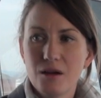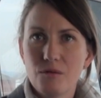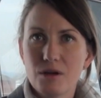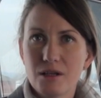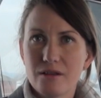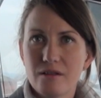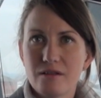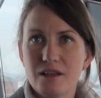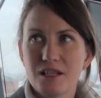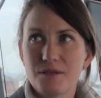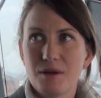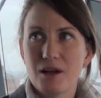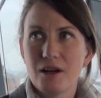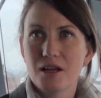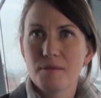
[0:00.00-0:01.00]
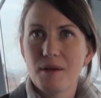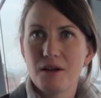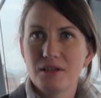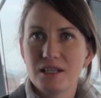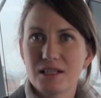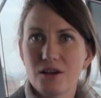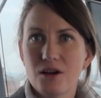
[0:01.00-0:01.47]
One of the things we like about
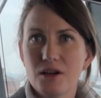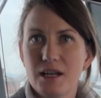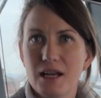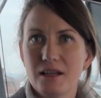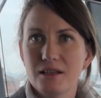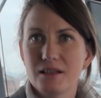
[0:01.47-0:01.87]
this car deck